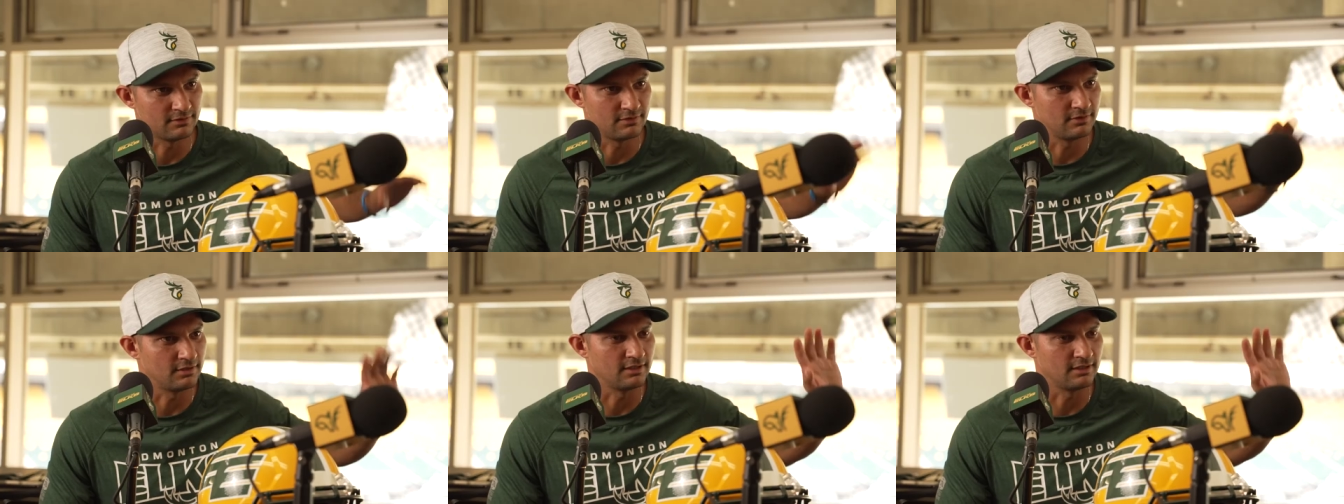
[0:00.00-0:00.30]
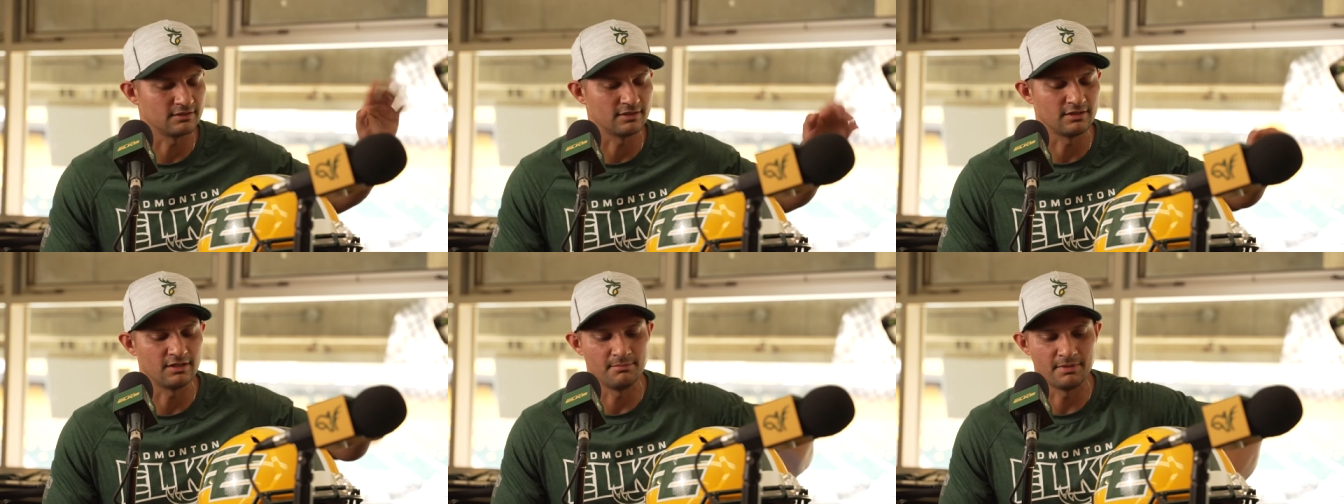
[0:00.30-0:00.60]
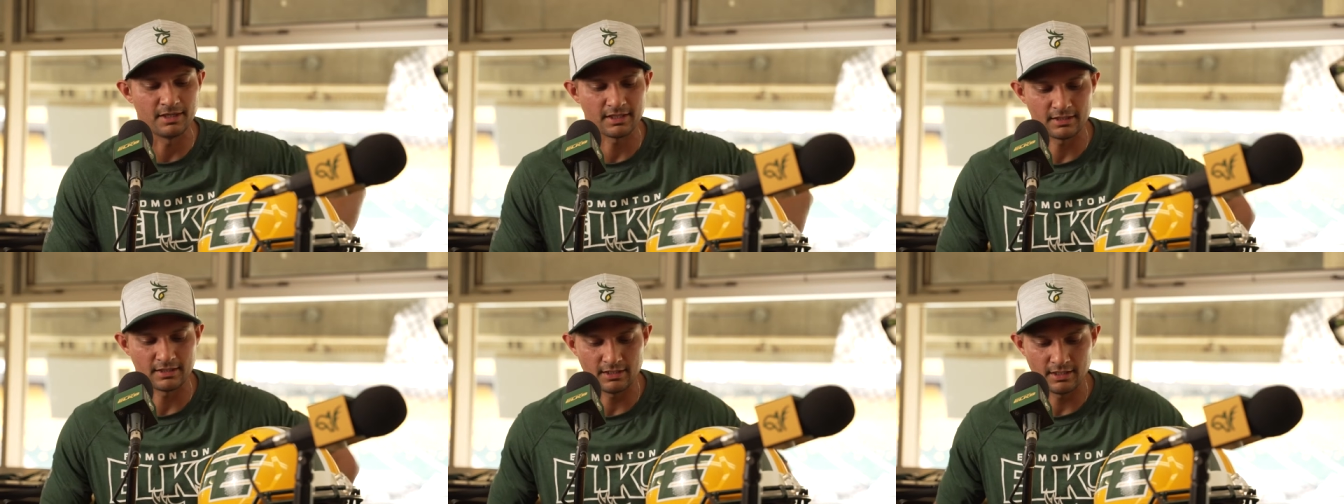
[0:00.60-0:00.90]
things they did
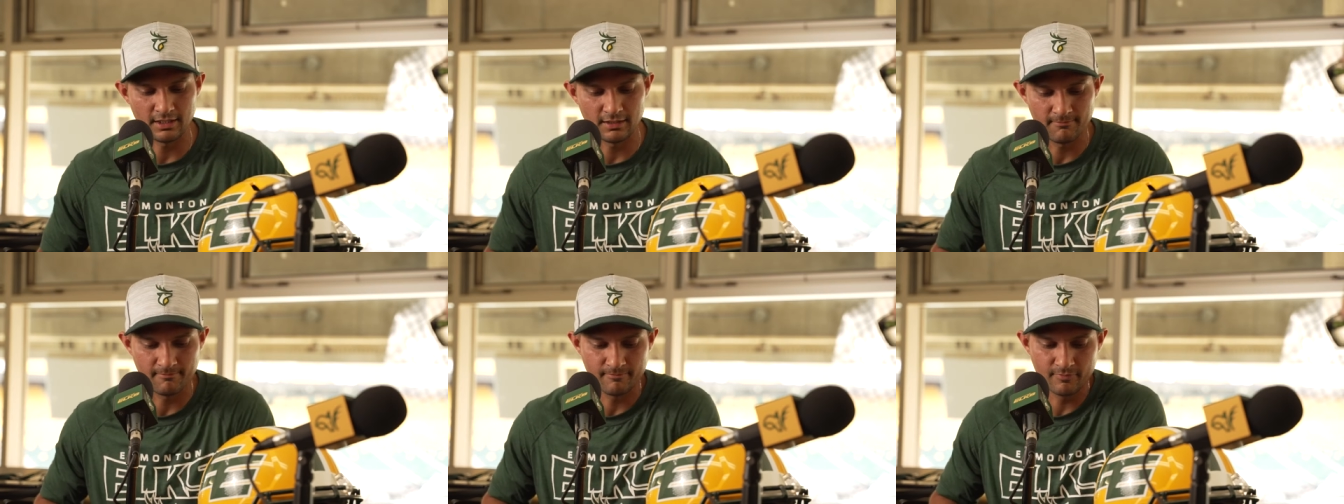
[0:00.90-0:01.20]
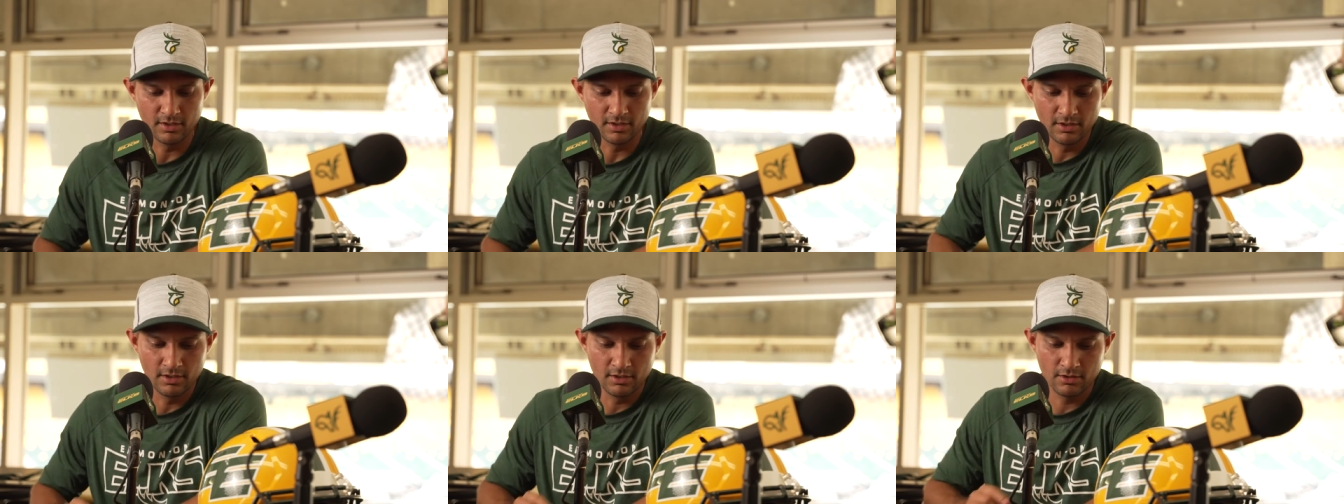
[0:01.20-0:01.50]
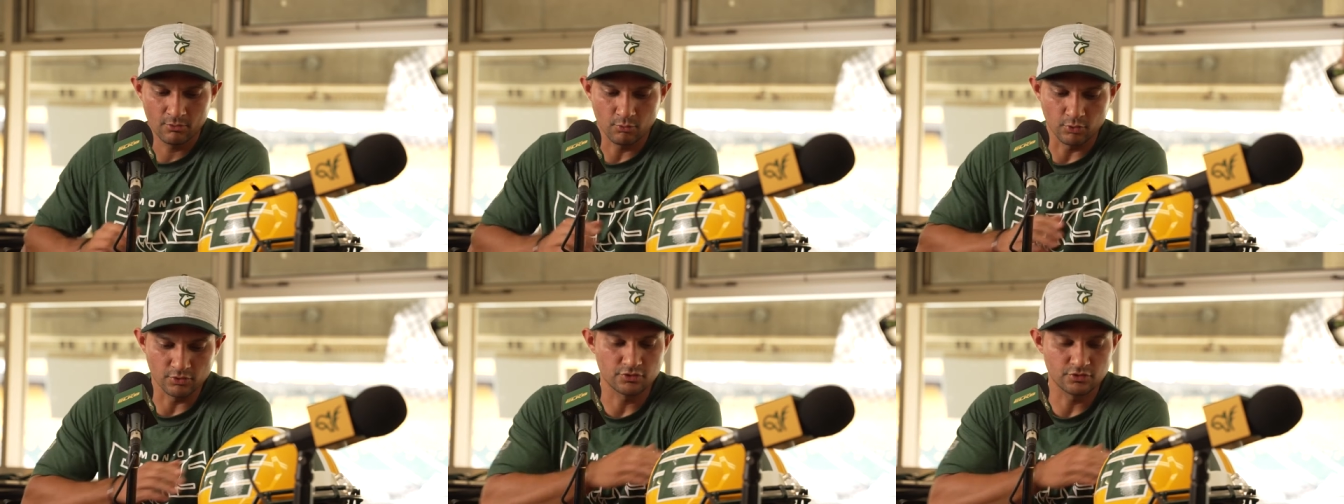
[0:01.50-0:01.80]
back in the day.
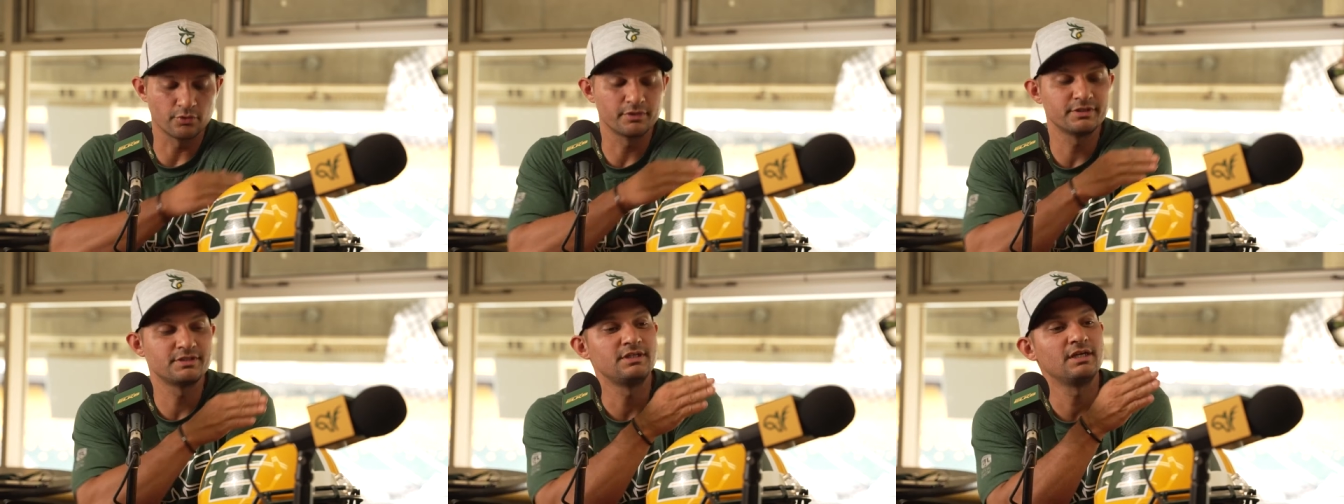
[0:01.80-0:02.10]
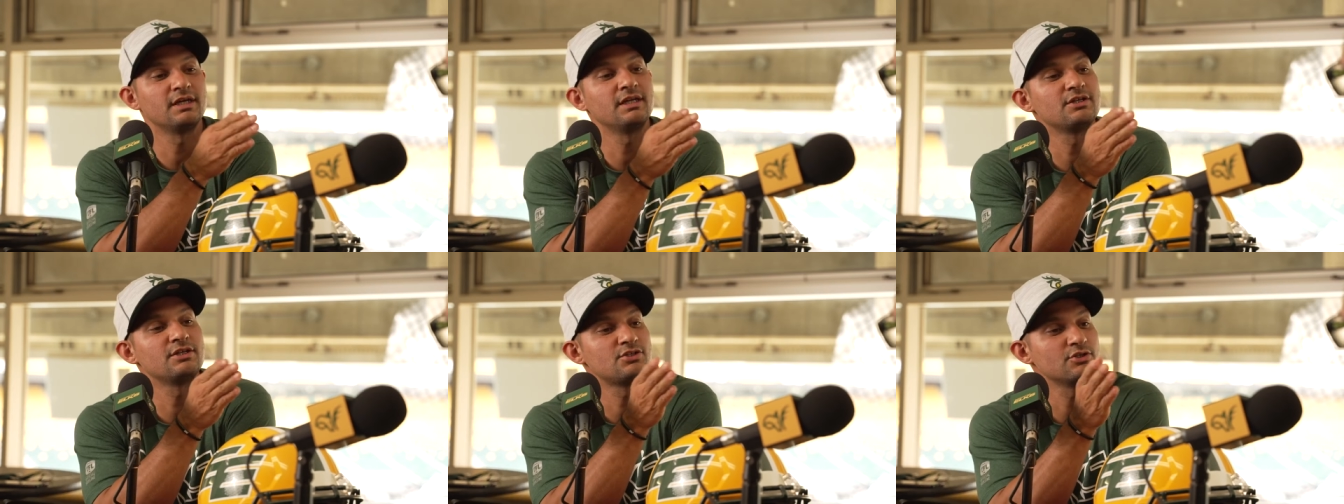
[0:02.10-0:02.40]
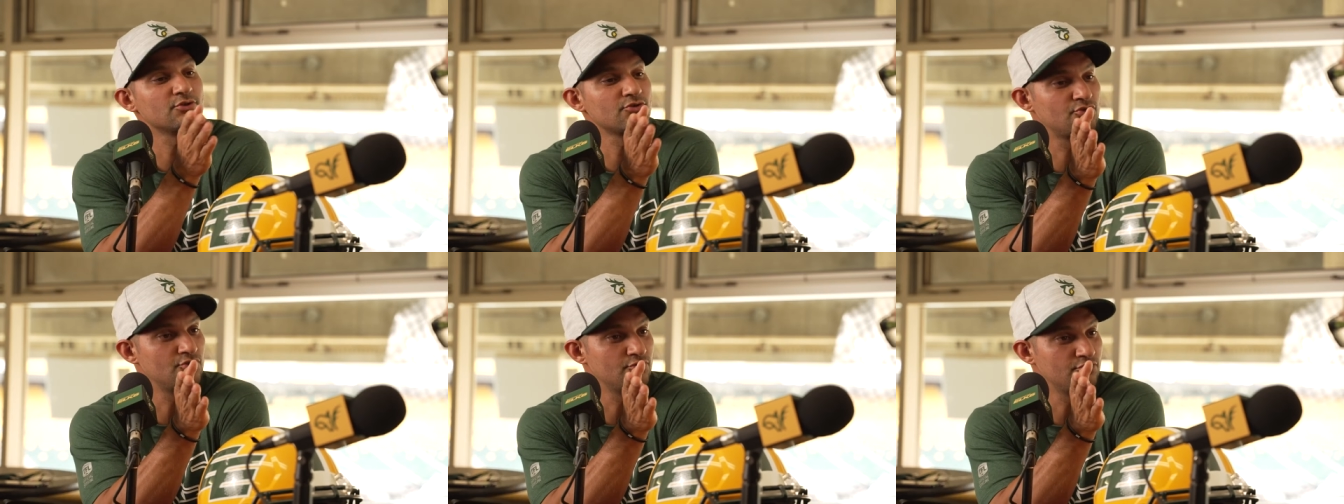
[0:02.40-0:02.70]
Well, towards the end, it
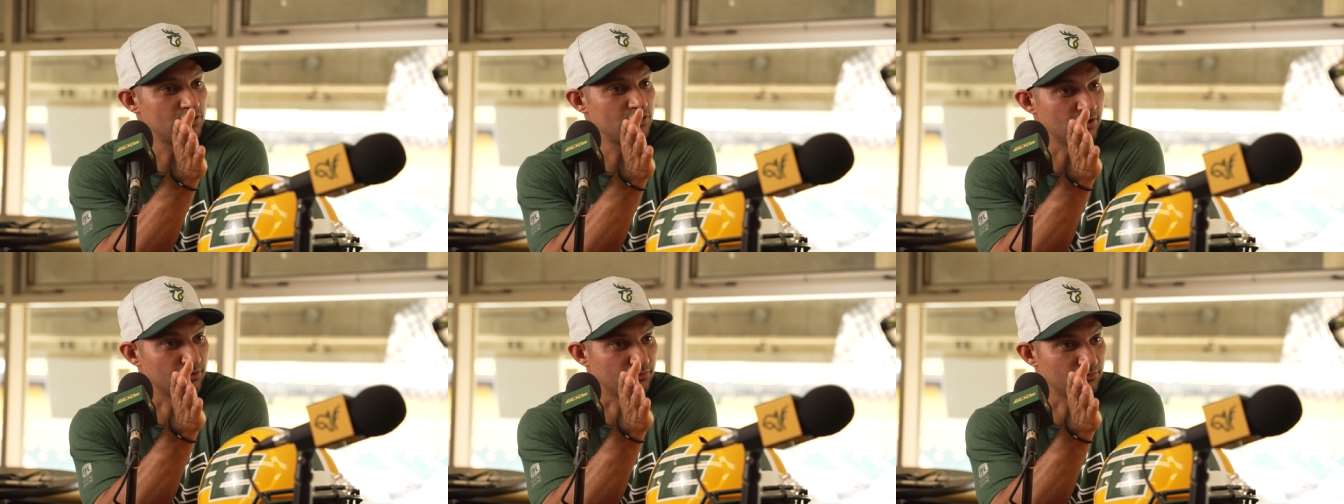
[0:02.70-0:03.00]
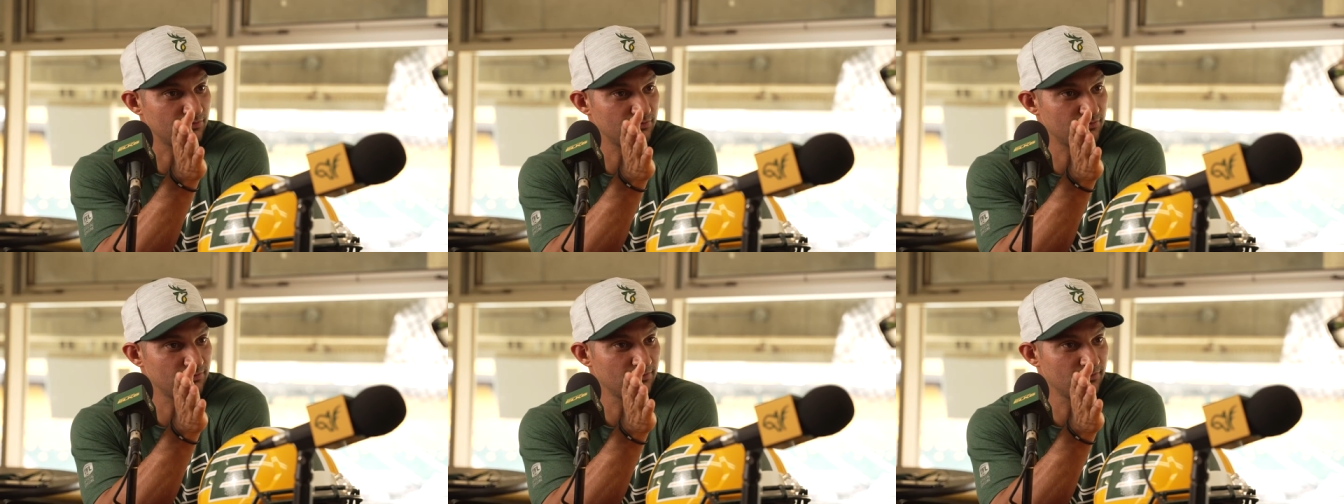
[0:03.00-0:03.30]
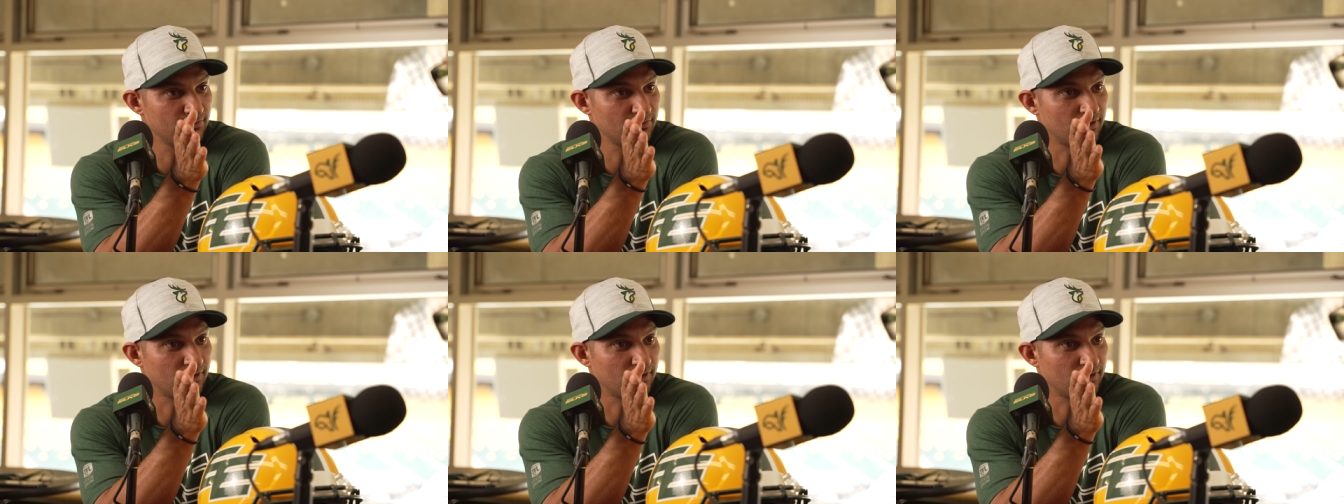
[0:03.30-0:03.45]
shows June Jones,